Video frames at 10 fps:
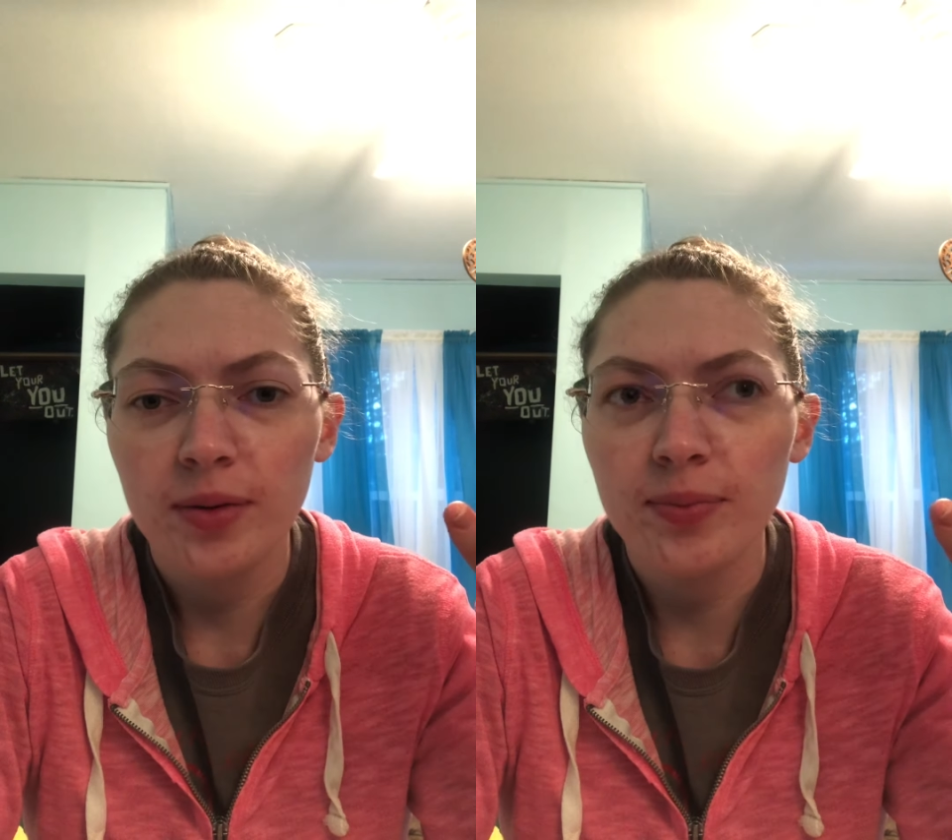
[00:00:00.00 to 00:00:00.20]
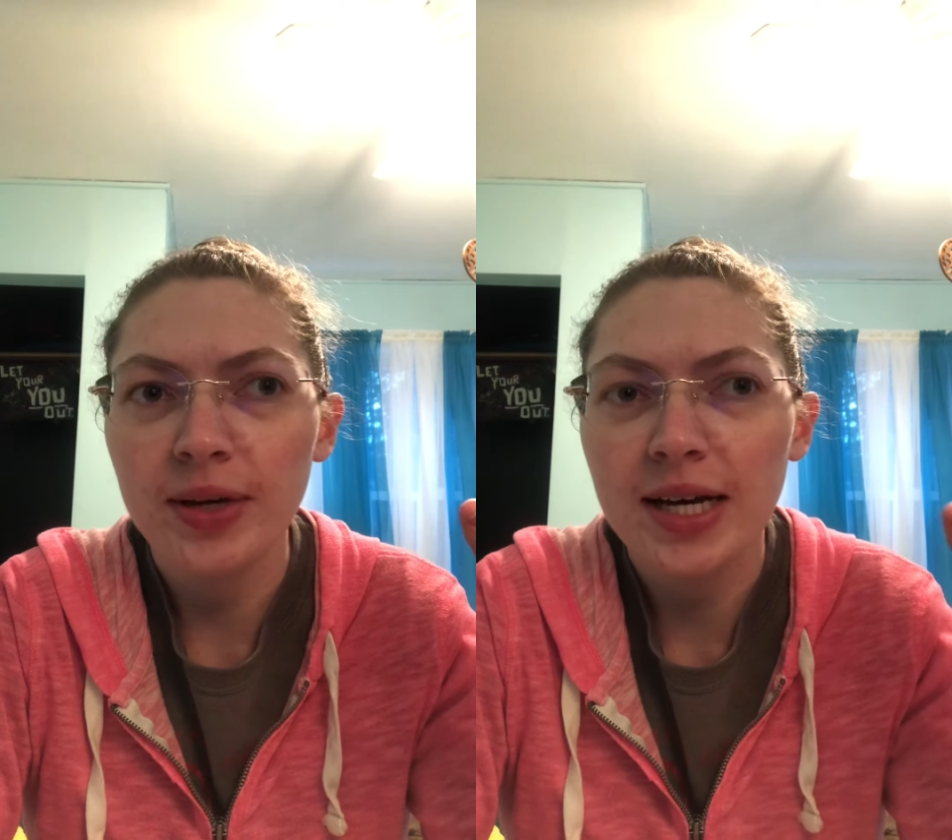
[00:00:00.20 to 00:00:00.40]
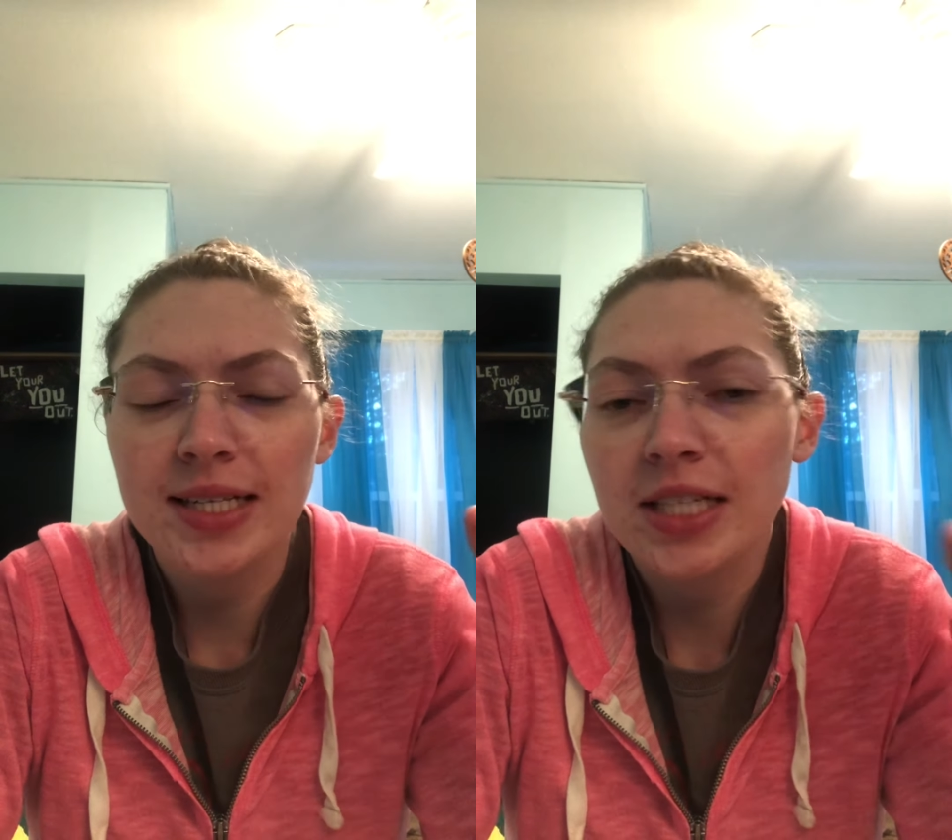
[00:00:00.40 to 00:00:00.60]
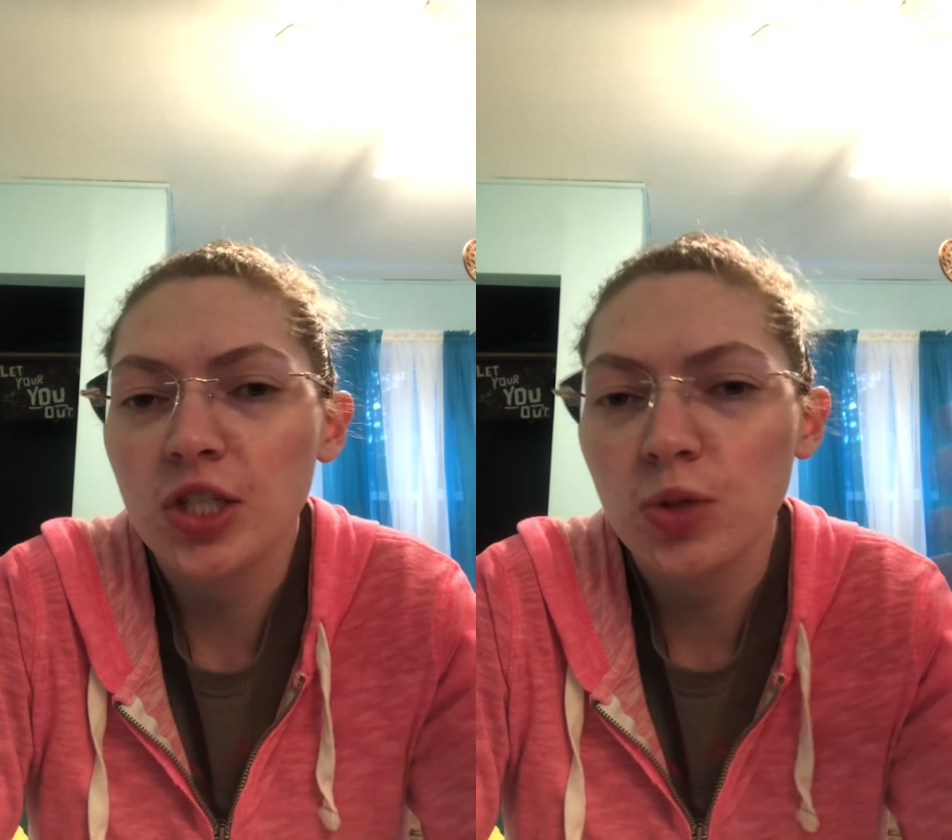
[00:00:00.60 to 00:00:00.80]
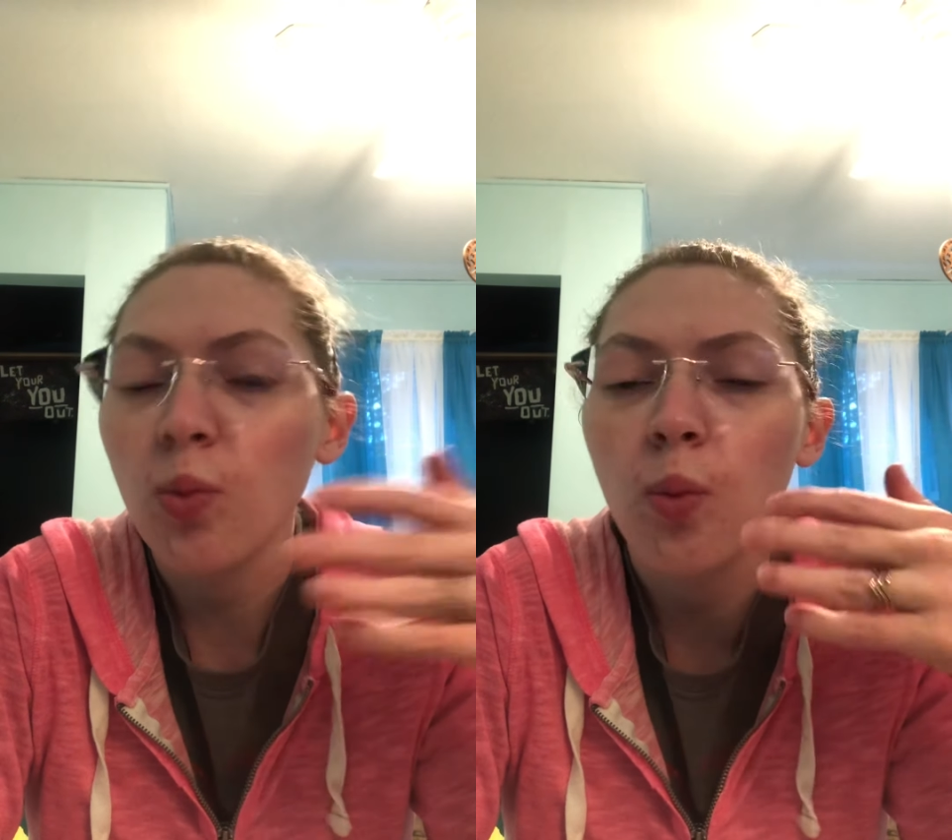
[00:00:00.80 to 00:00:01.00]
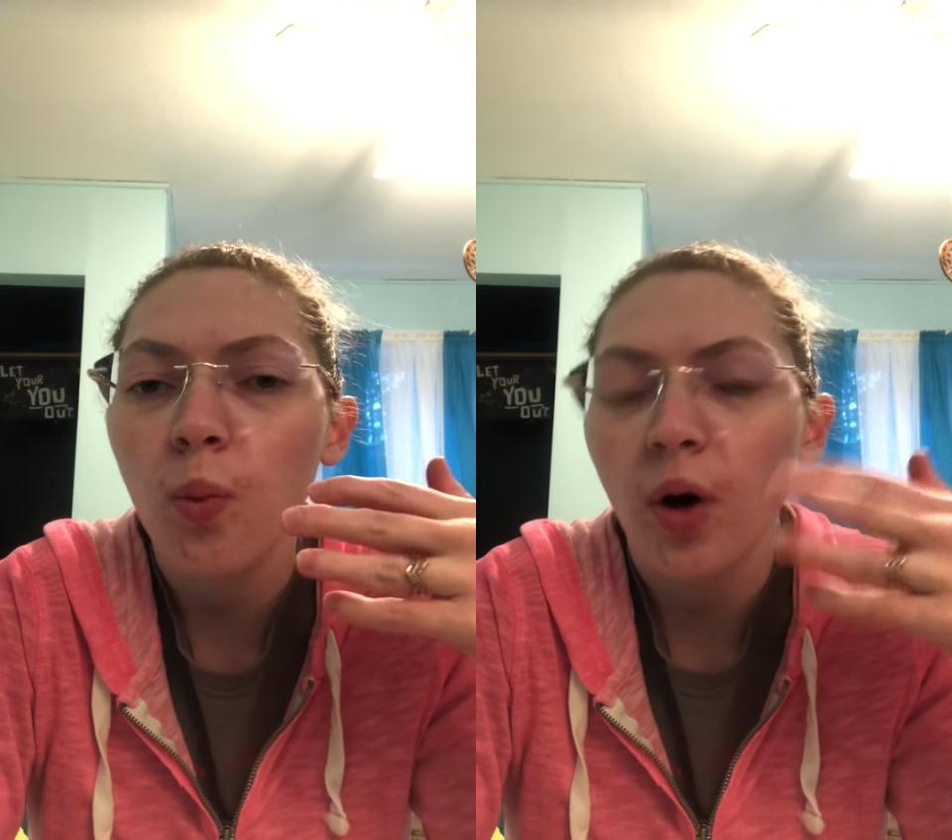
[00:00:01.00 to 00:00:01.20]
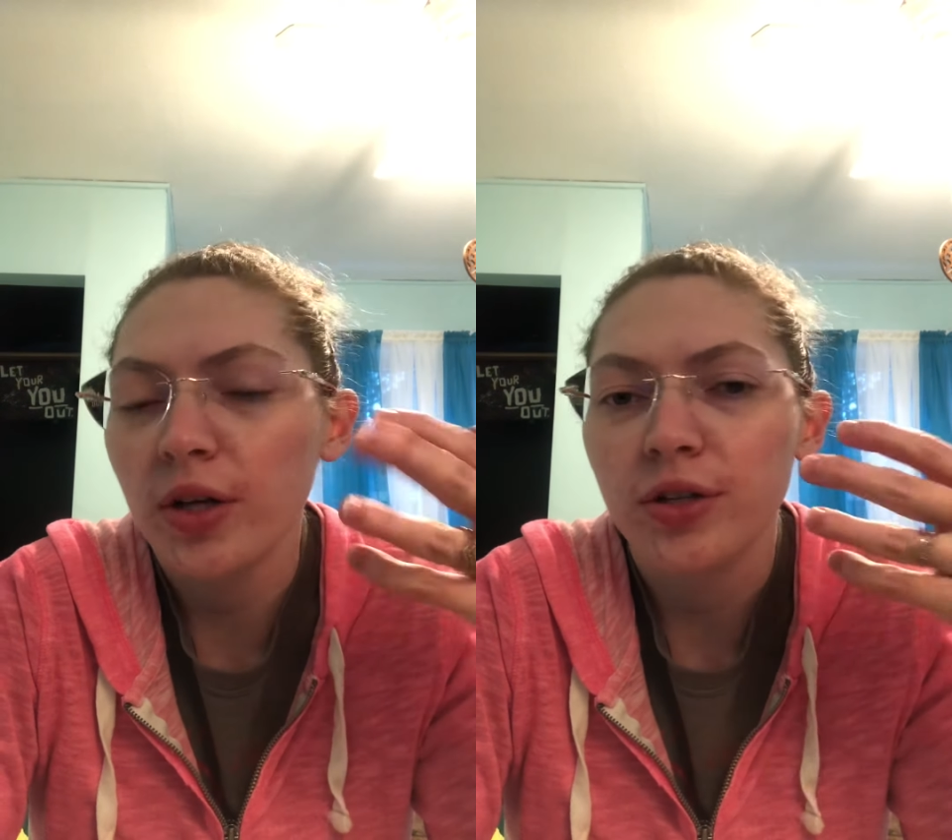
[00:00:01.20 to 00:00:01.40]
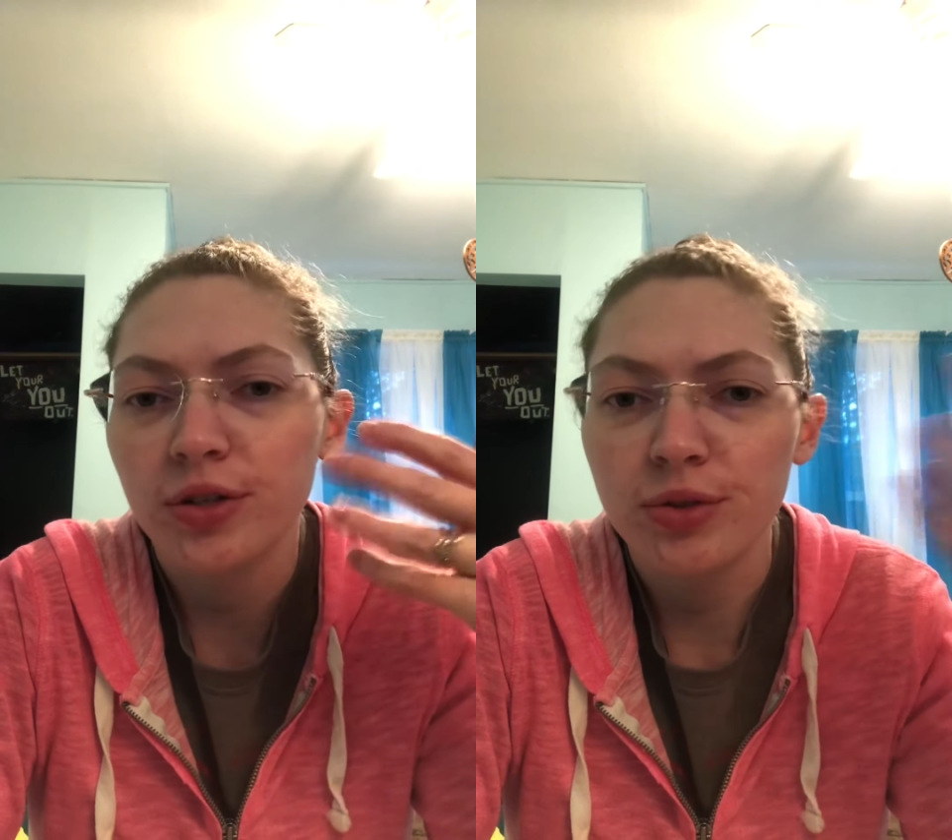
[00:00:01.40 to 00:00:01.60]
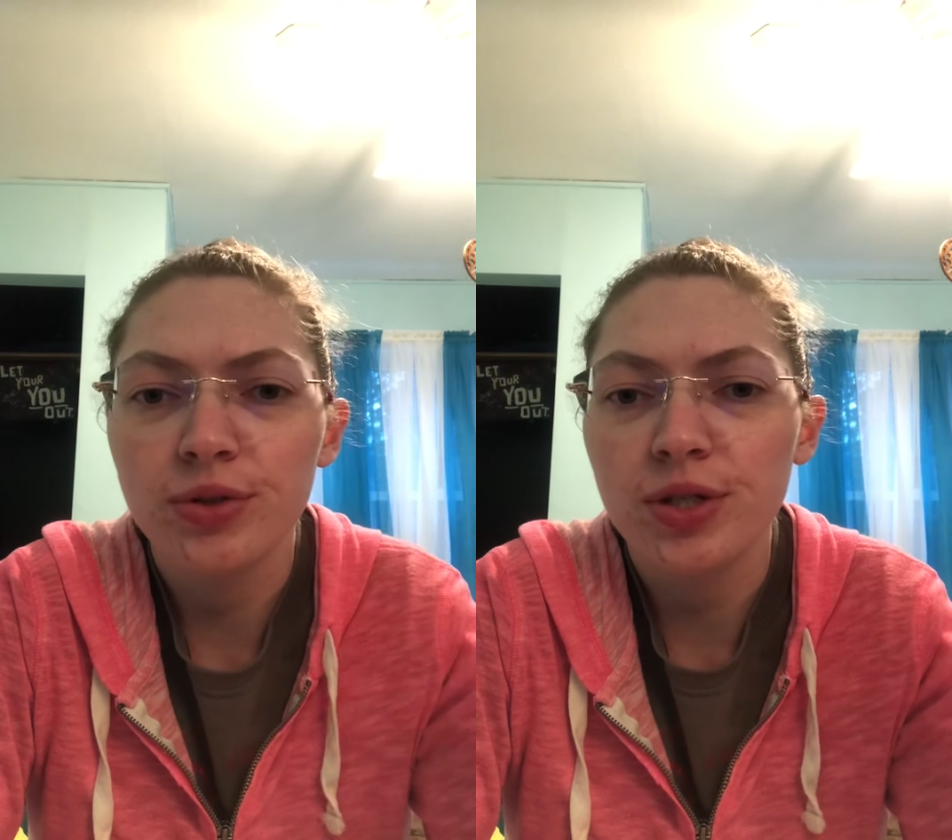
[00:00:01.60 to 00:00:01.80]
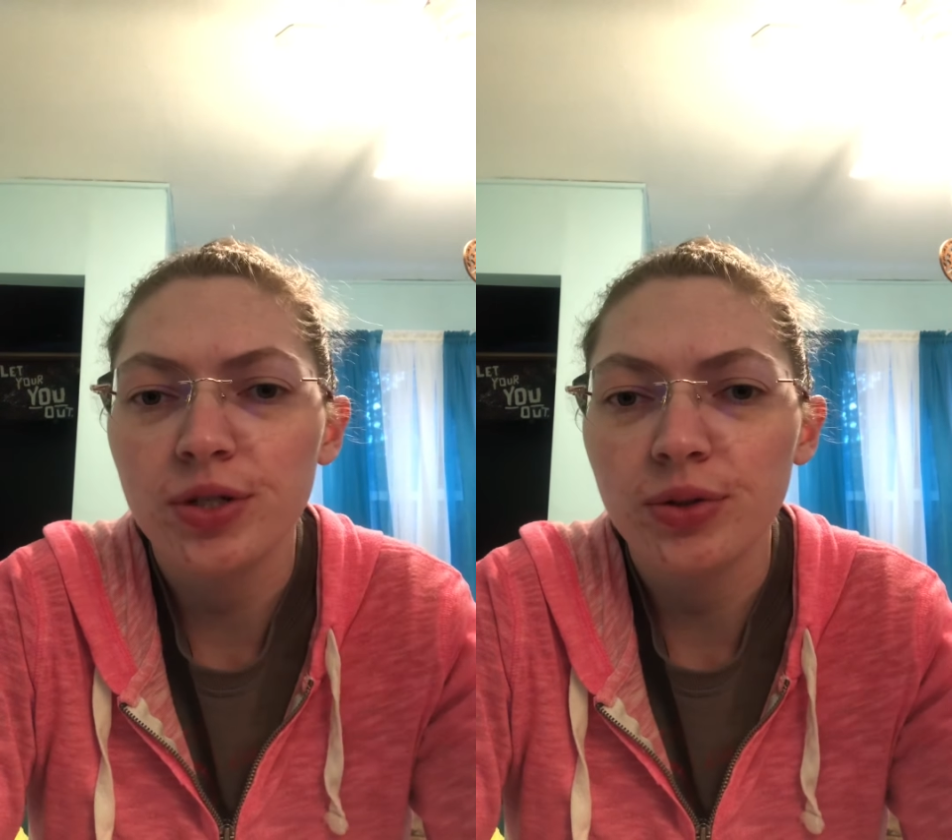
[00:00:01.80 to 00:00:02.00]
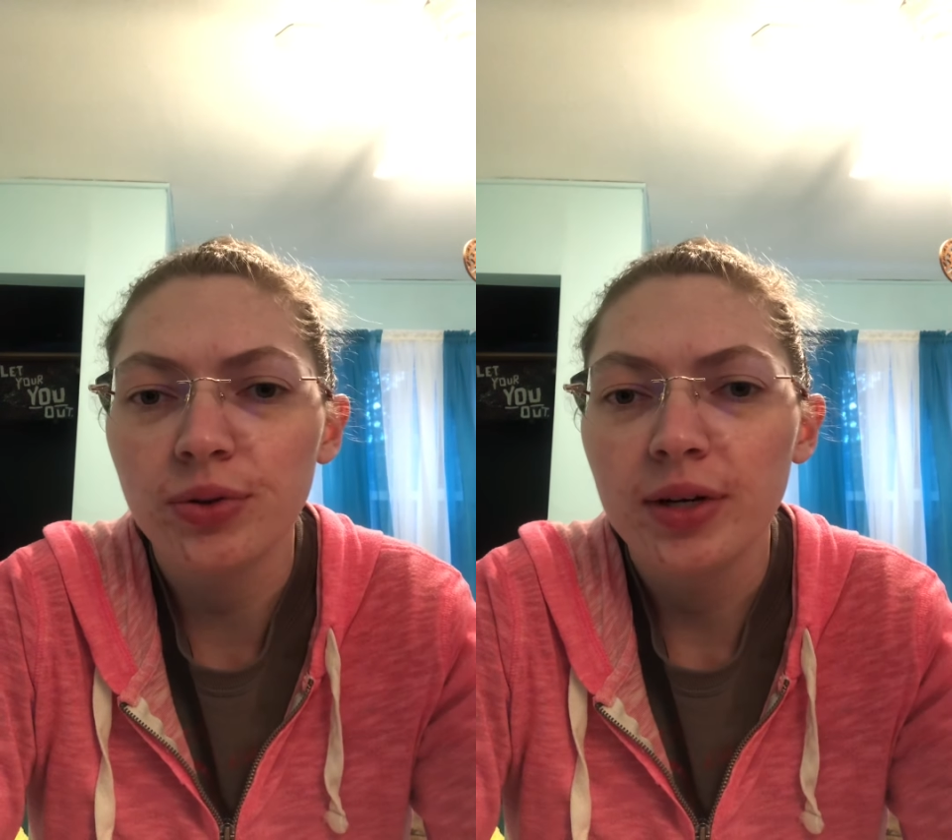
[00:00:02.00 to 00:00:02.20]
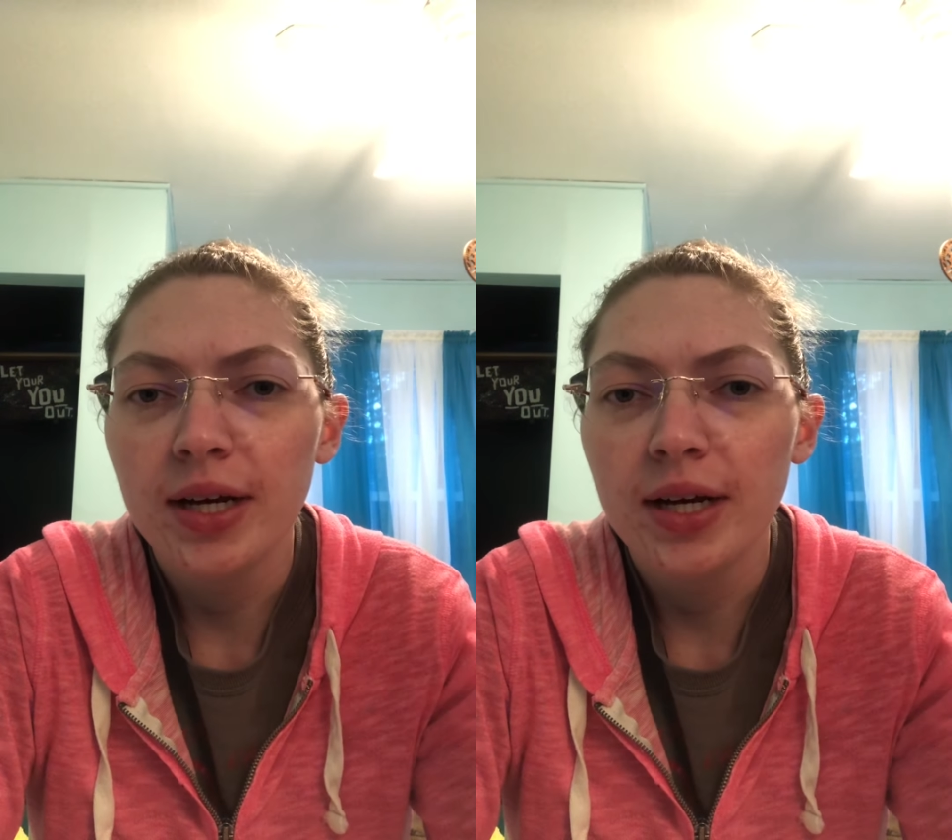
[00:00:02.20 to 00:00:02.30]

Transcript: because it's just what you're used to.